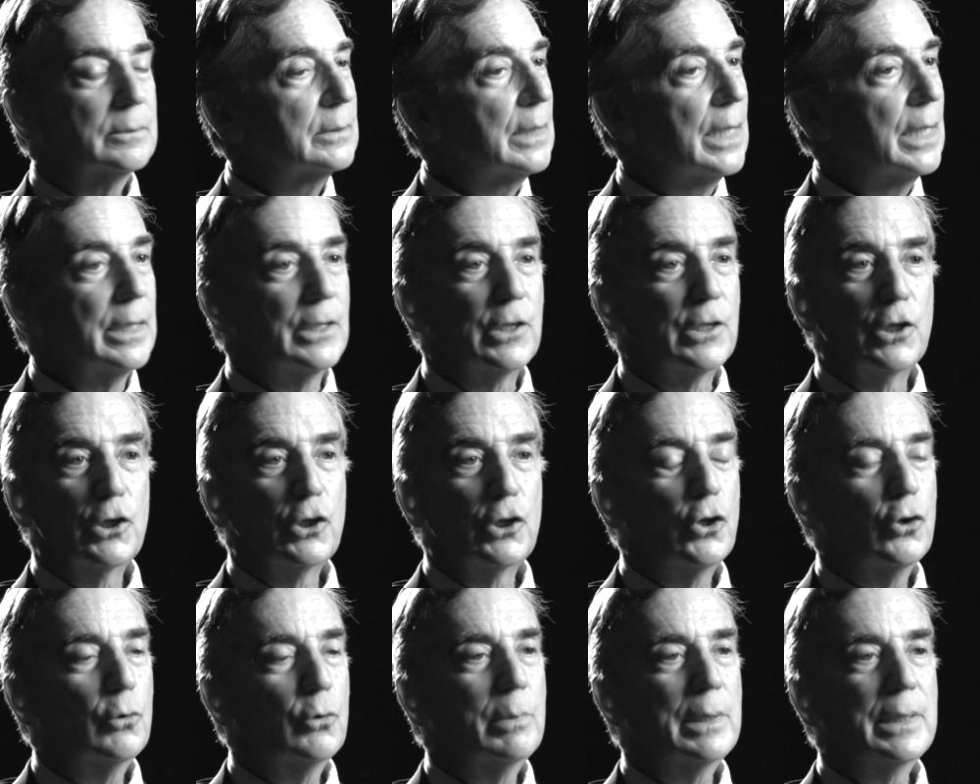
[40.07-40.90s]
And
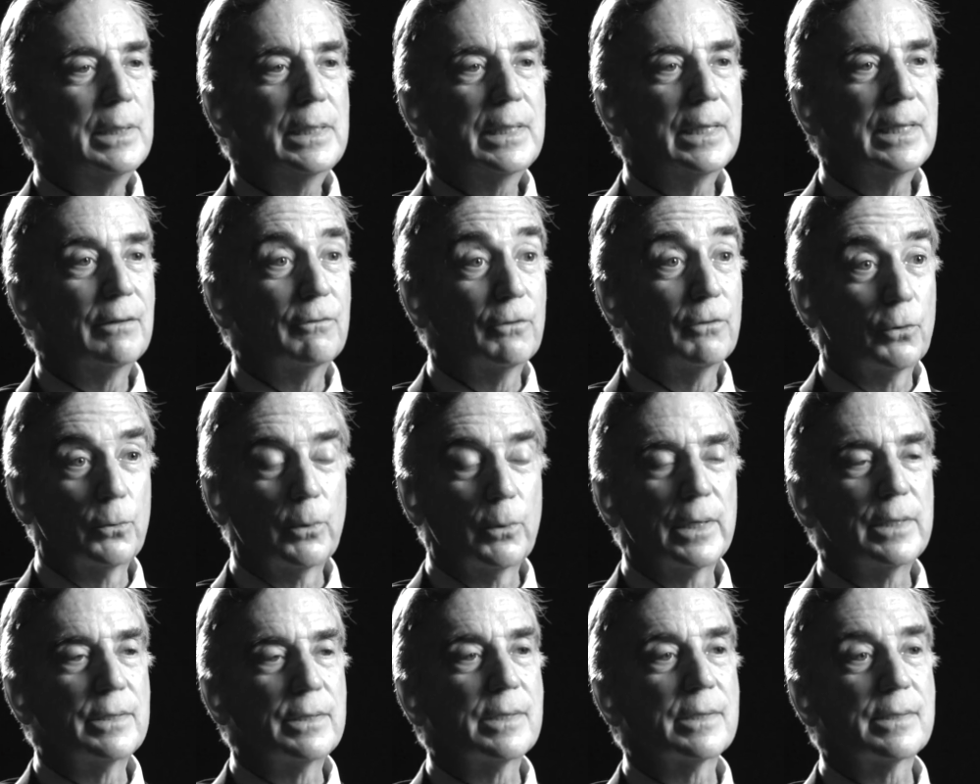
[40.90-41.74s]
nobody ever
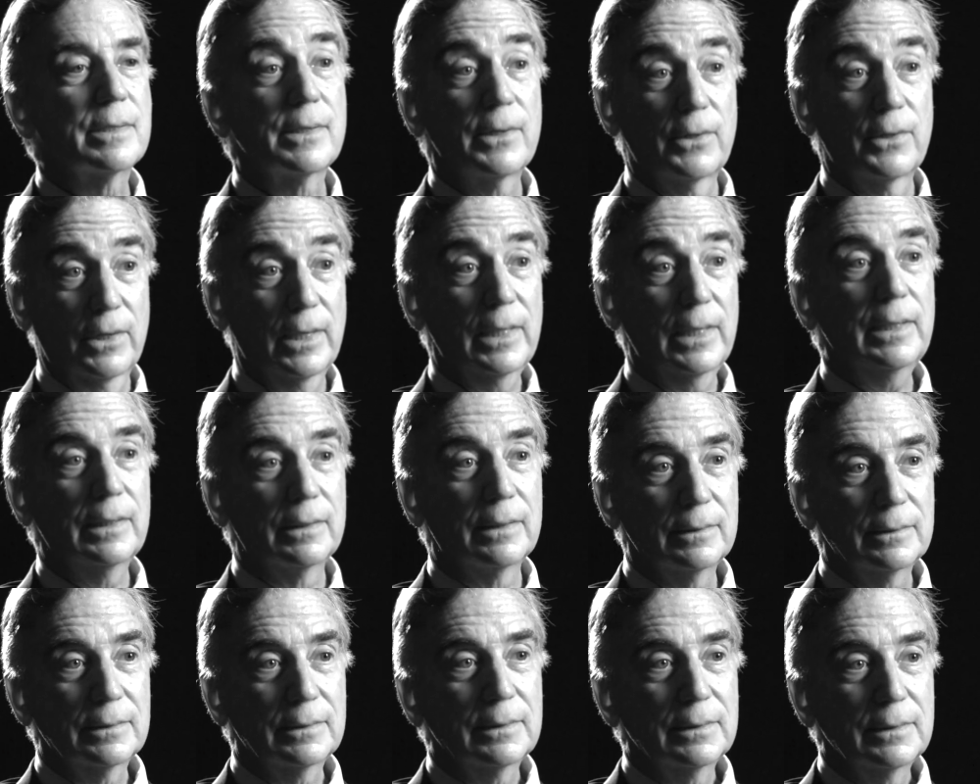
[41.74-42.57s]
raises their
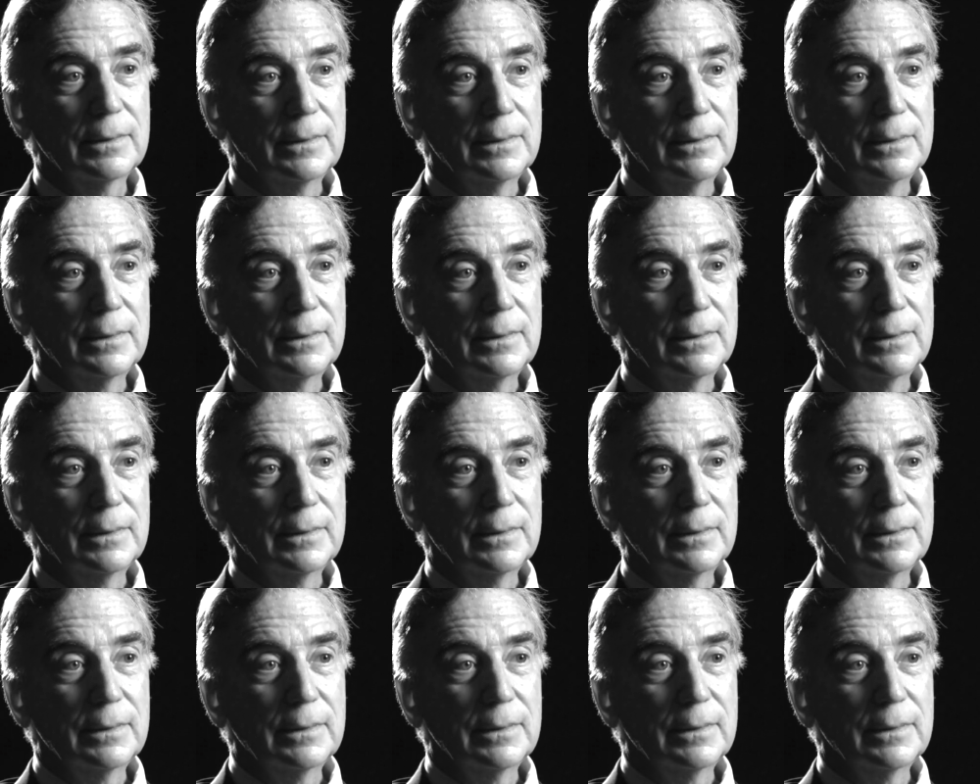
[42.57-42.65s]
hand.